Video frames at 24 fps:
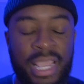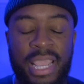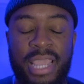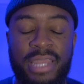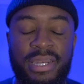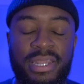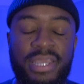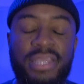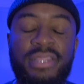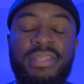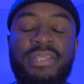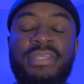
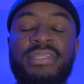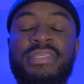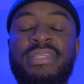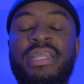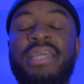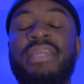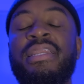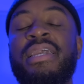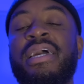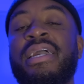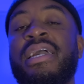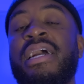And in this
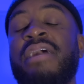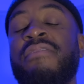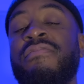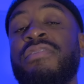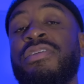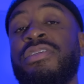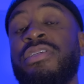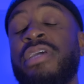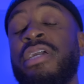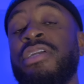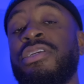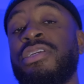late night
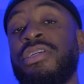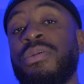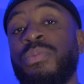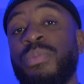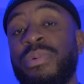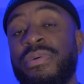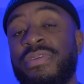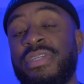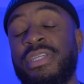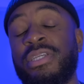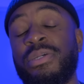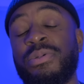conversation
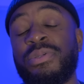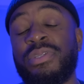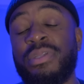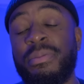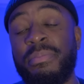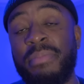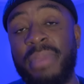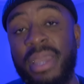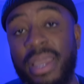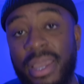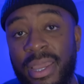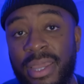with Sealz the
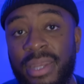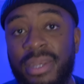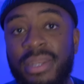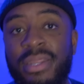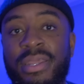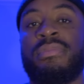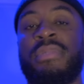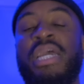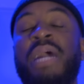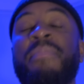Man,